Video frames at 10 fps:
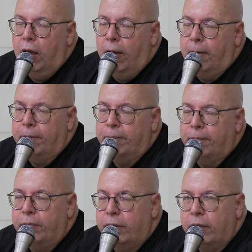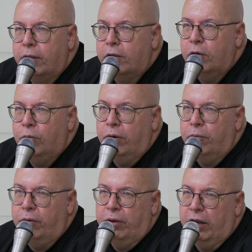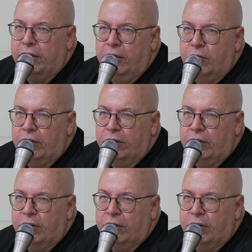We would like to use